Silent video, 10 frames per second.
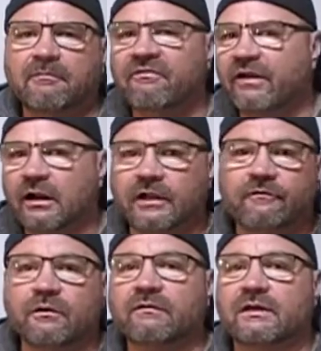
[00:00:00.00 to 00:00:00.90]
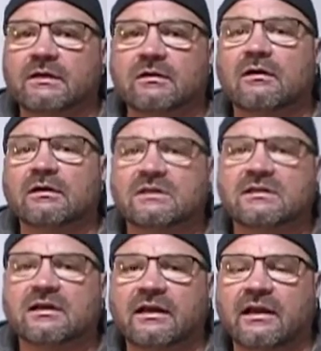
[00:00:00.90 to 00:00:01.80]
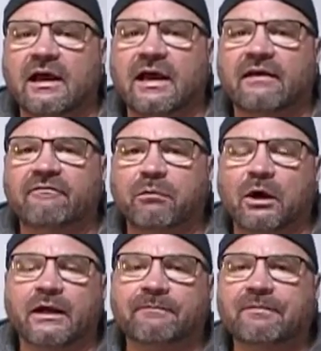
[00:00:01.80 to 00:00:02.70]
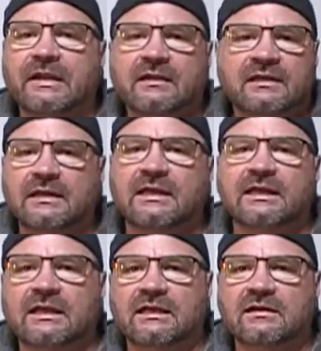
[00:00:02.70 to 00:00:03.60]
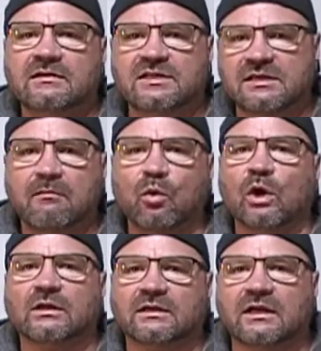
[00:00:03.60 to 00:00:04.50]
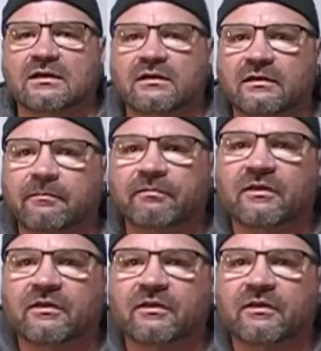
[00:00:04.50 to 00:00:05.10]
Very few of the guitars that I've bought didn't need some work done to them.